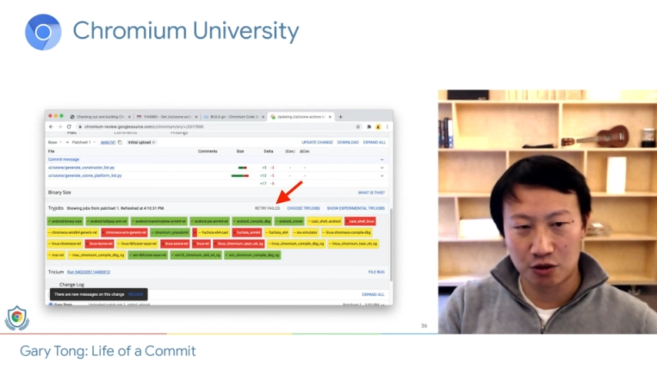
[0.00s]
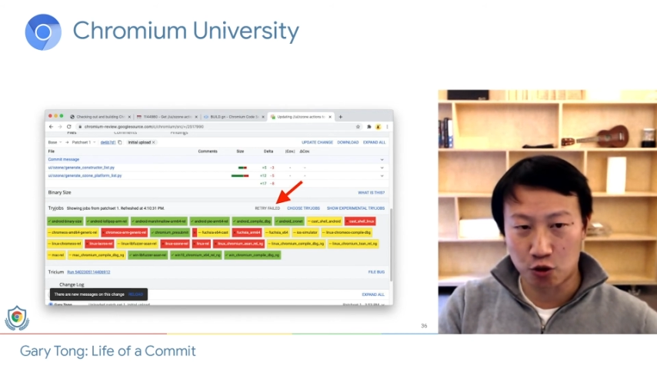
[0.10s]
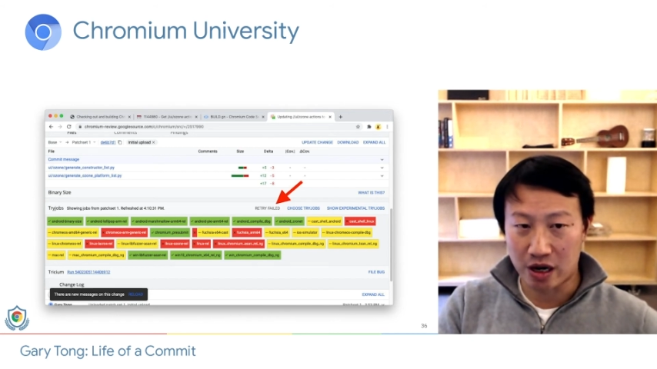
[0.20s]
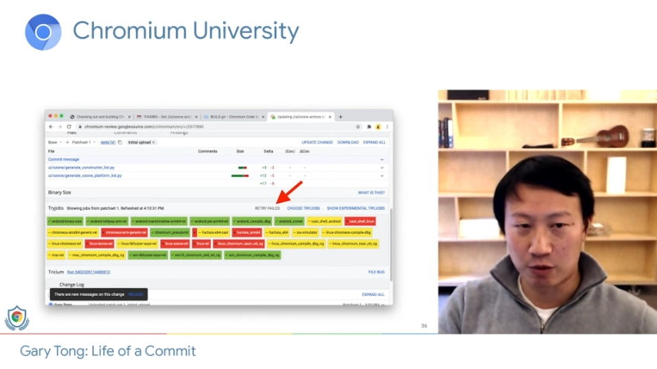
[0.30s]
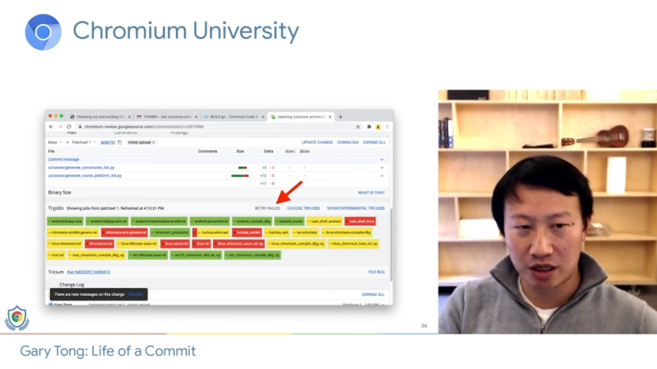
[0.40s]

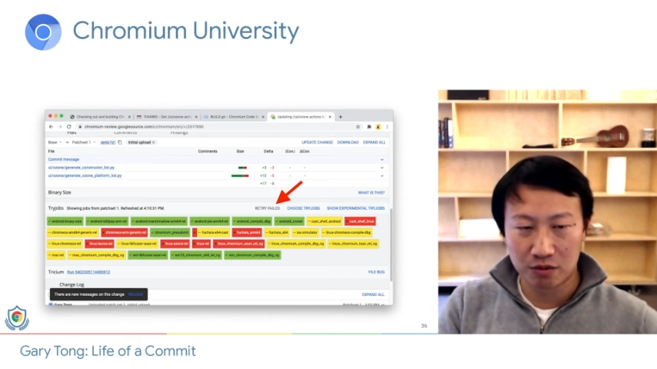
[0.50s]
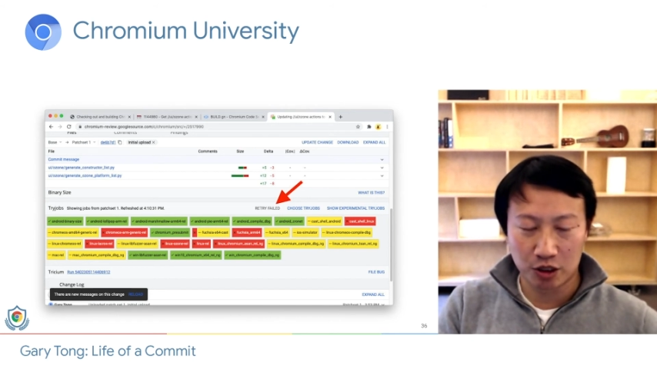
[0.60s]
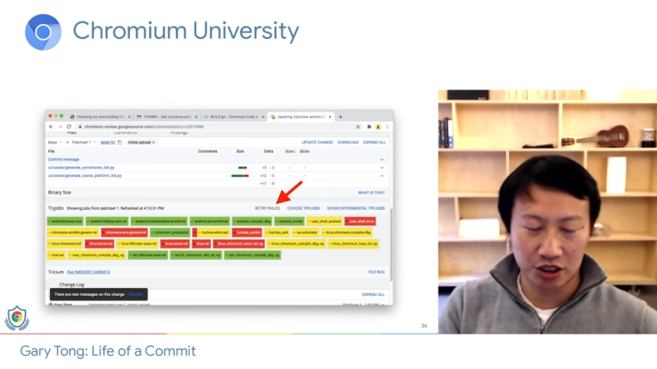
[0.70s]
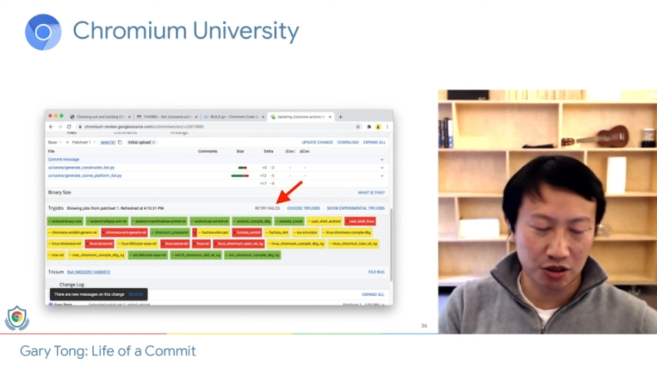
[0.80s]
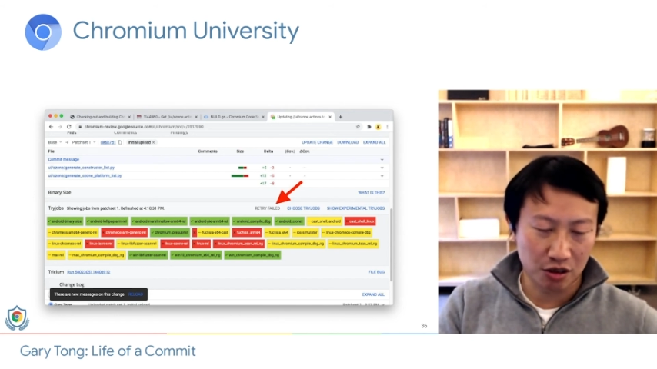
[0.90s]
dry run,
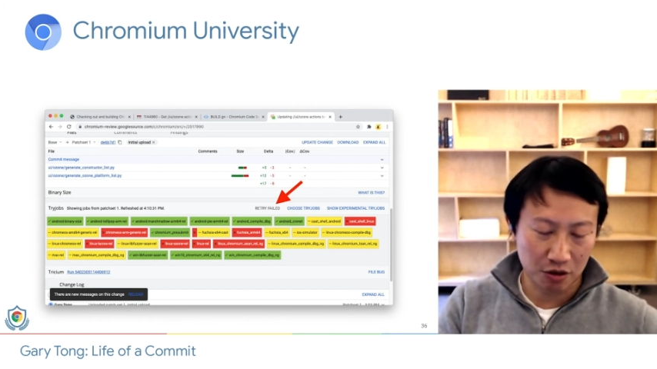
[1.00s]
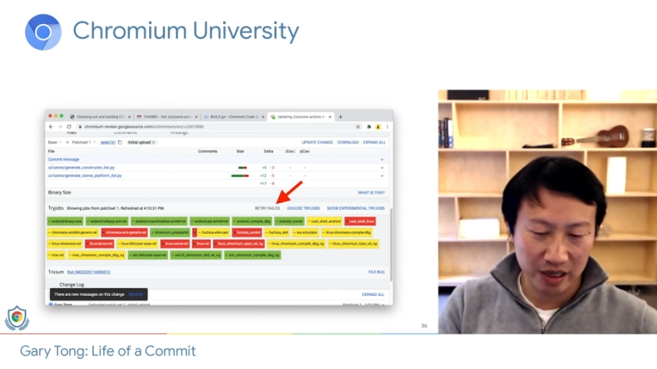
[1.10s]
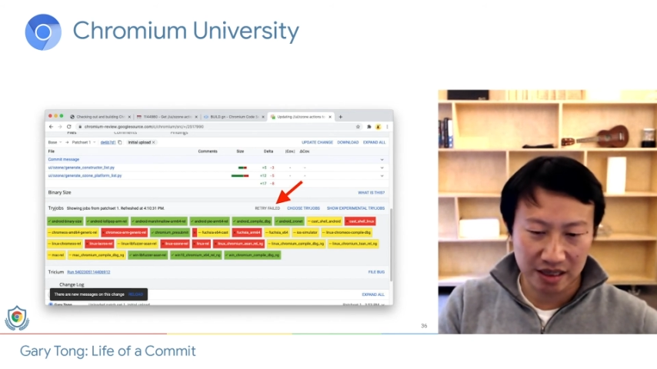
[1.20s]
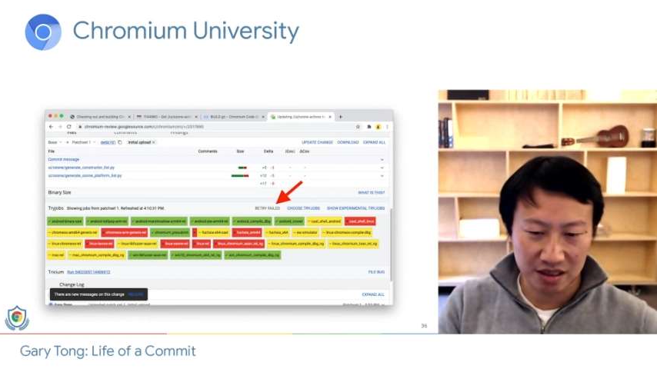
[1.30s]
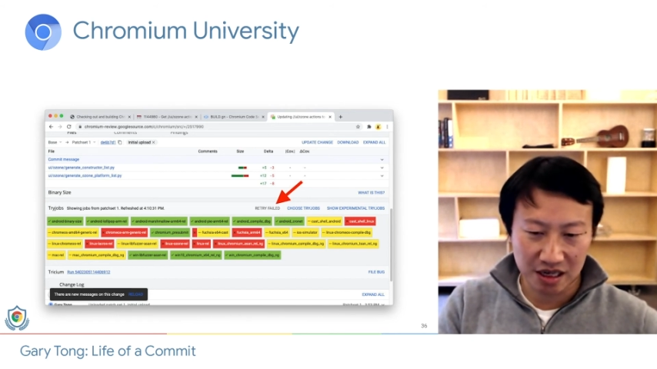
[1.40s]
which is all the
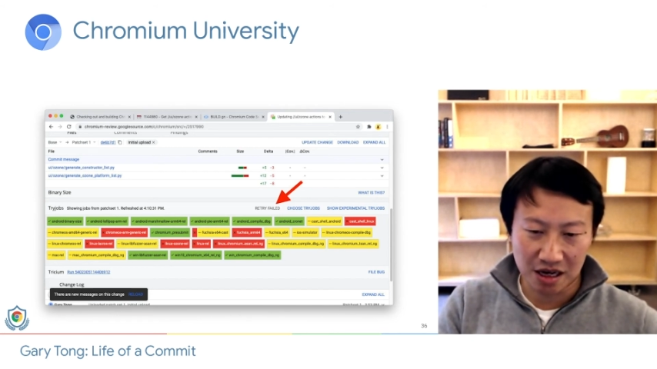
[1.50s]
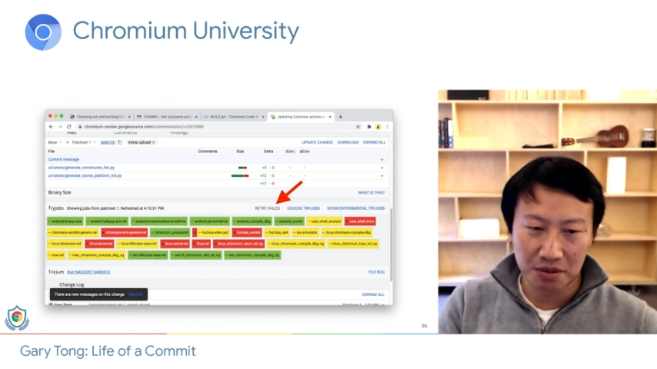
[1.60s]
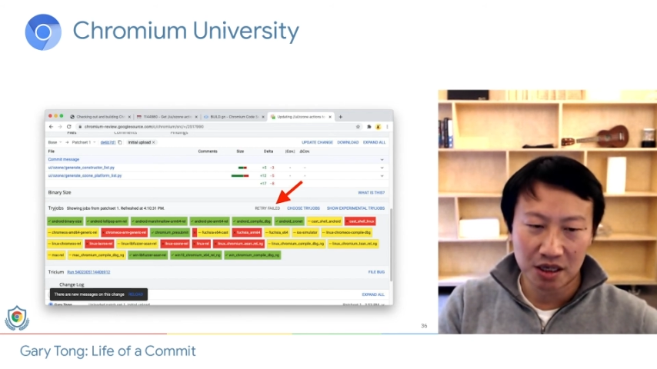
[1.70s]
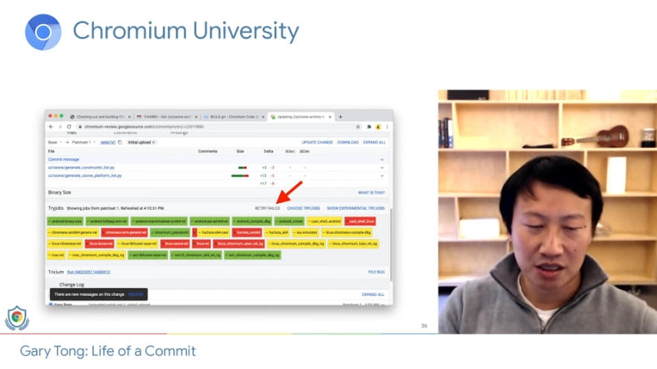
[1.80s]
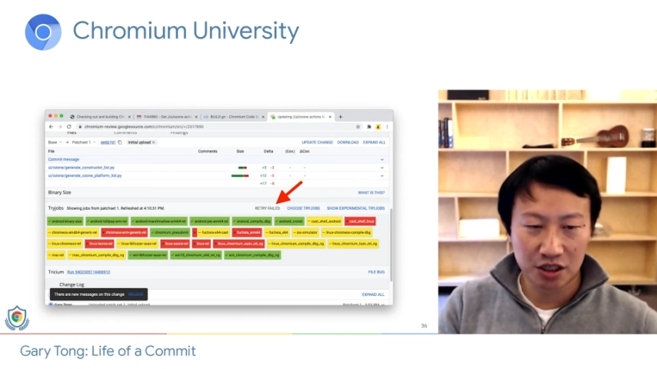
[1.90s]
way at the top,